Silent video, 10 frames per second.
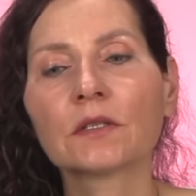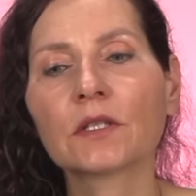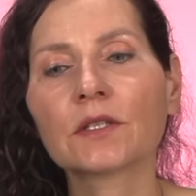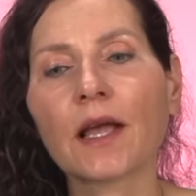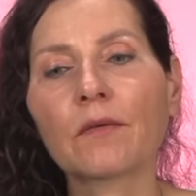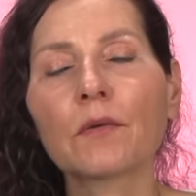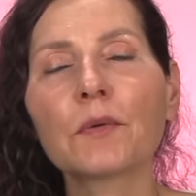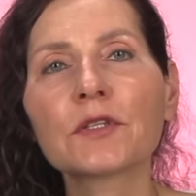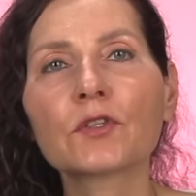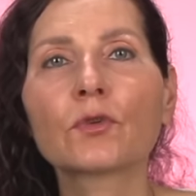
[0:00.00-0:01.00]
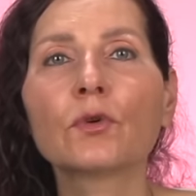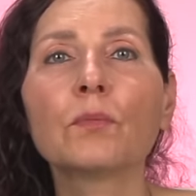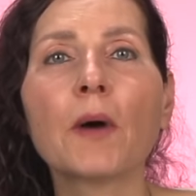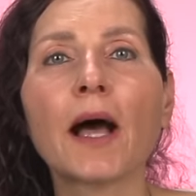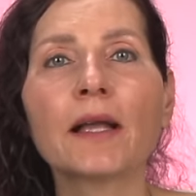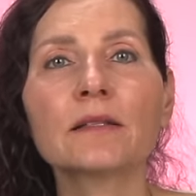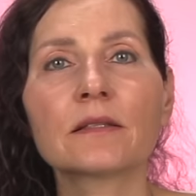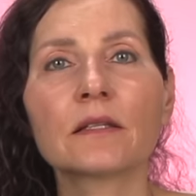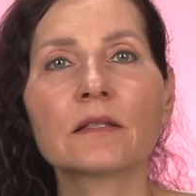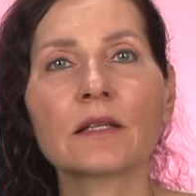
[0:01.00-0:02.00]
The terrorist group
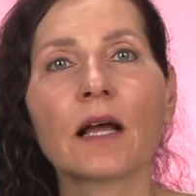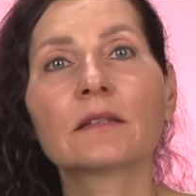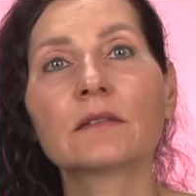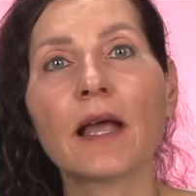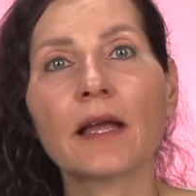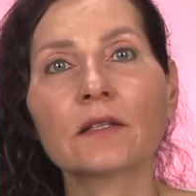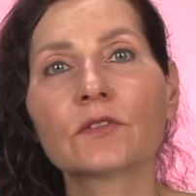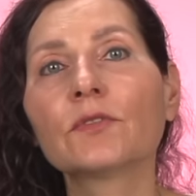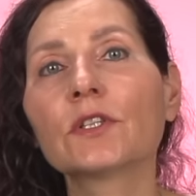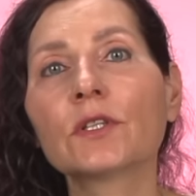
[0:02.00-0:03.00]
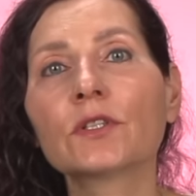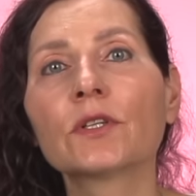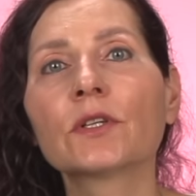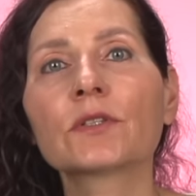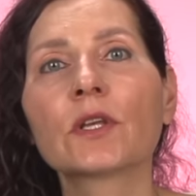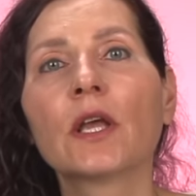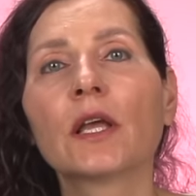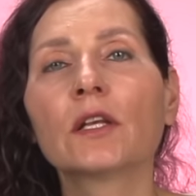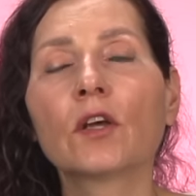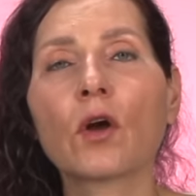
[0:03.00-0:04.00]
ISIS attacked visitors
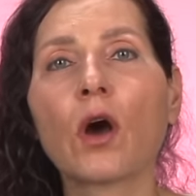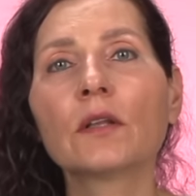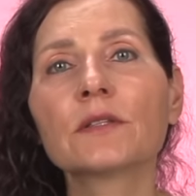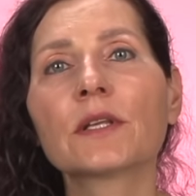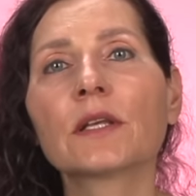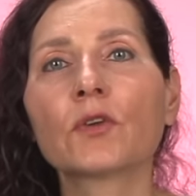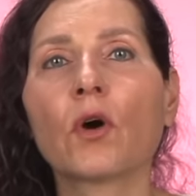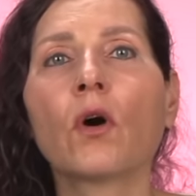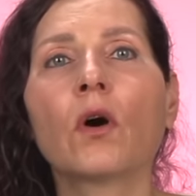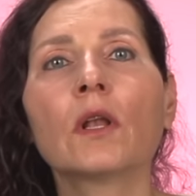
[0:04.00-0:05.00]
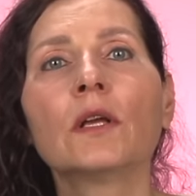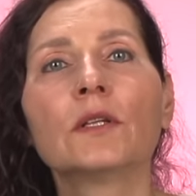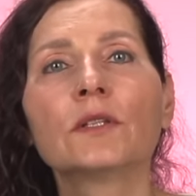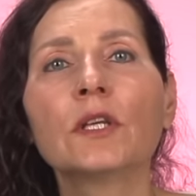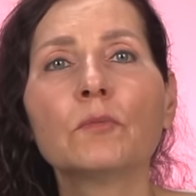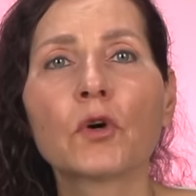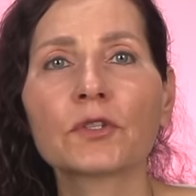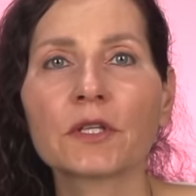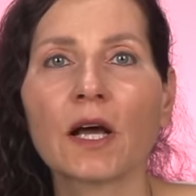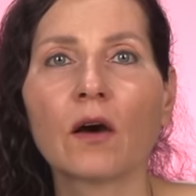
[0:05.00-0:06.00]
in a concert hall near
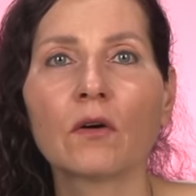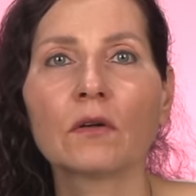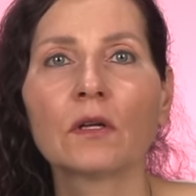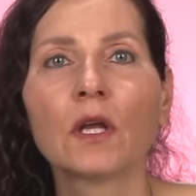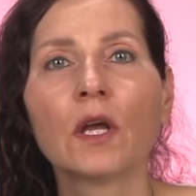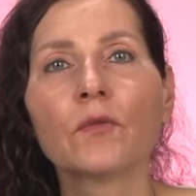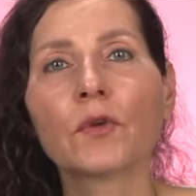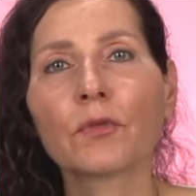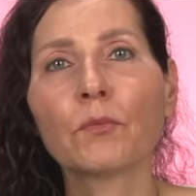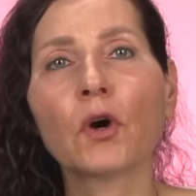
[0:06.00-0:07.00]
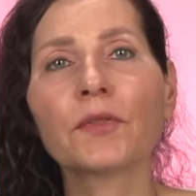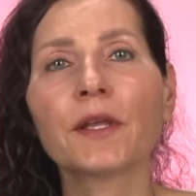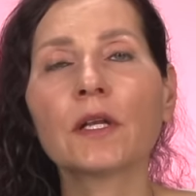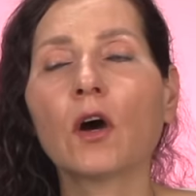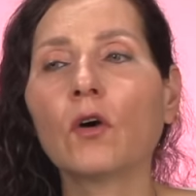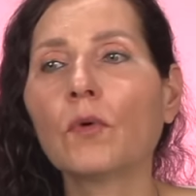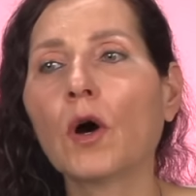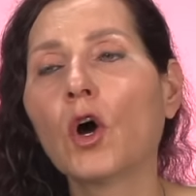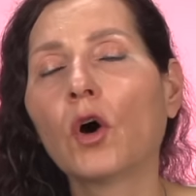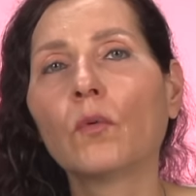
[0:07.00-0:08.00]
Moscow, with more than over
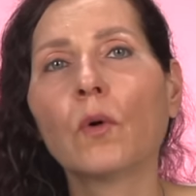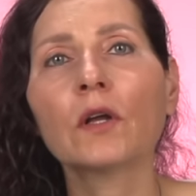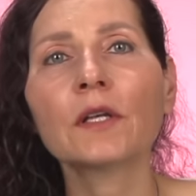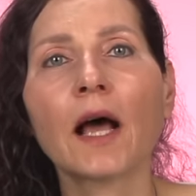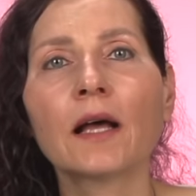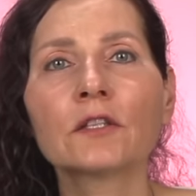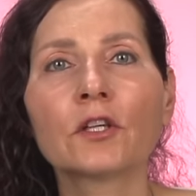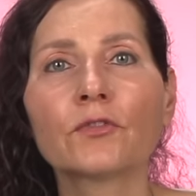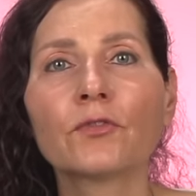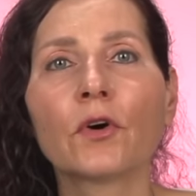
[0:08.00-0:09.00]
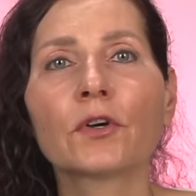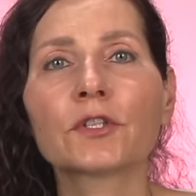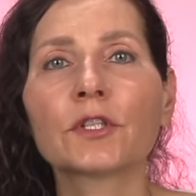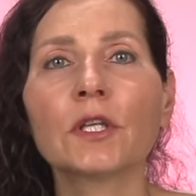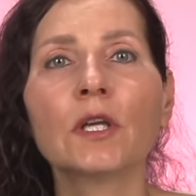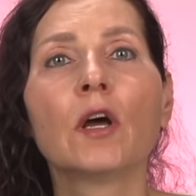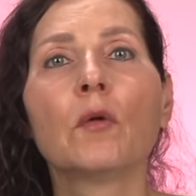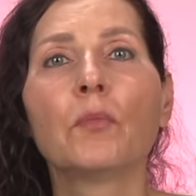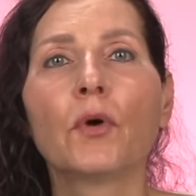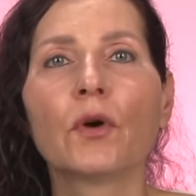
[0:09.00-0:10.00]
one hundred forty
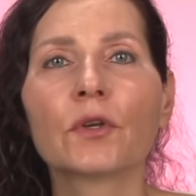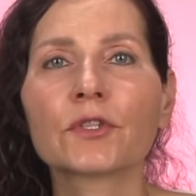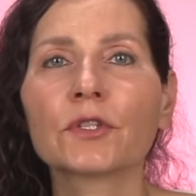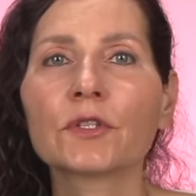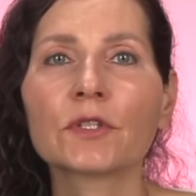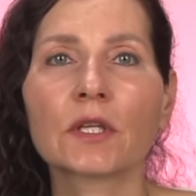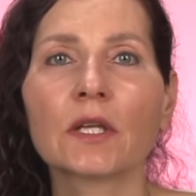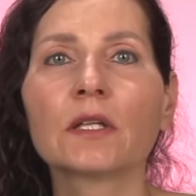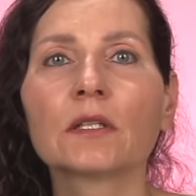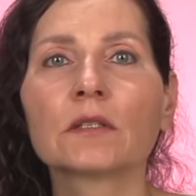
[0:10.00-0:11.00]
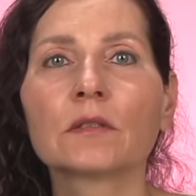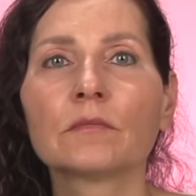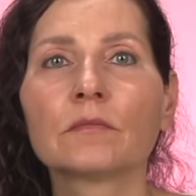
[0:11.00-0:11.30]
persons killed.